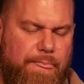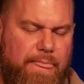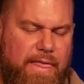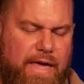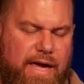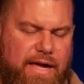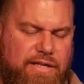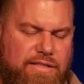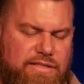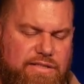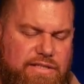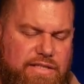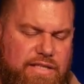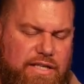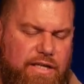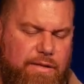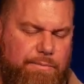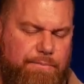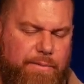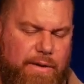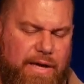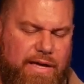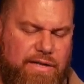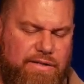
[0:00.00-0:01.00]
a
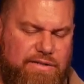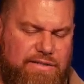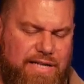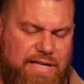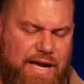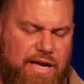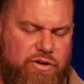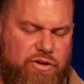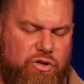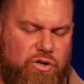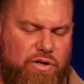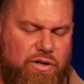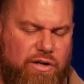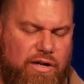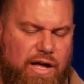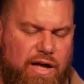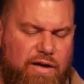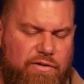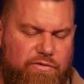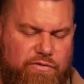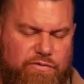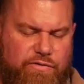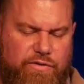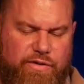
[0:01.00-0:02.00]
deep and tender
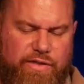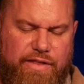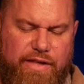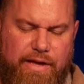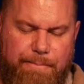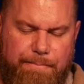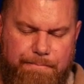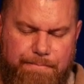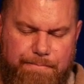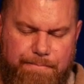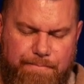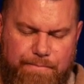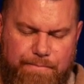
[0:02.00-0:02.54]
love for them.